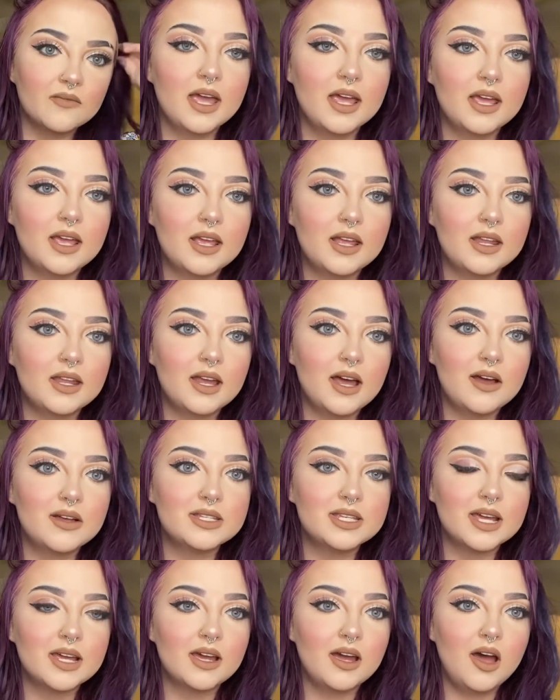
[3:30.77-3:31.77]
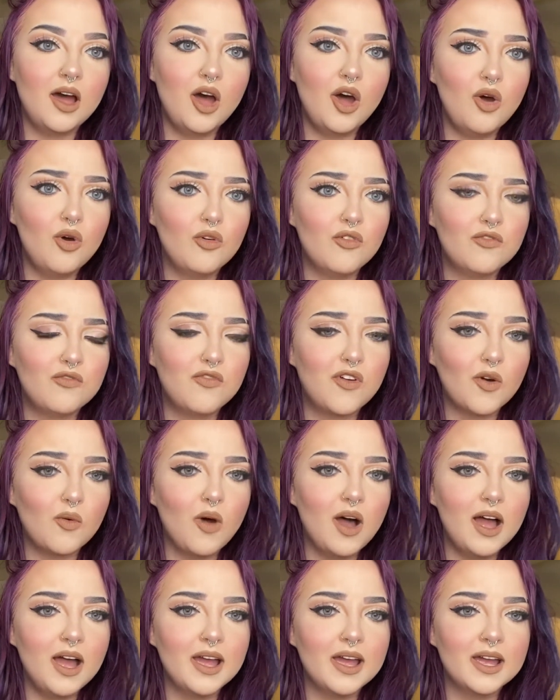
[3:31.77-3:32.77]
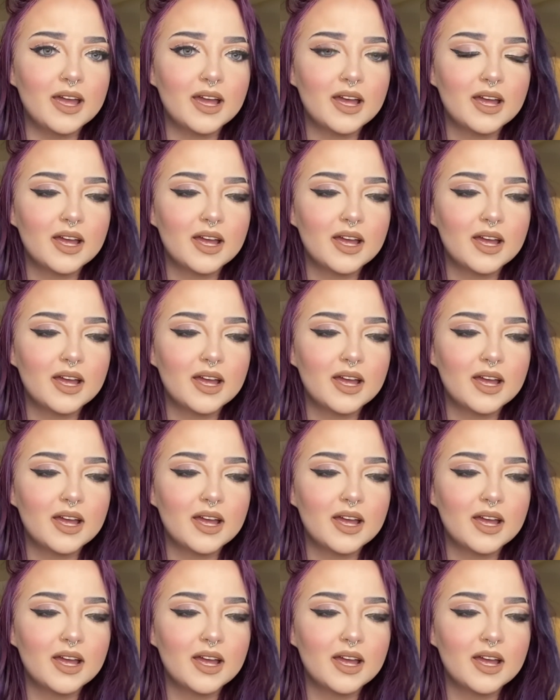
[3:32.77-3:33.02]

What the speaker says: And I was like, oh, for why?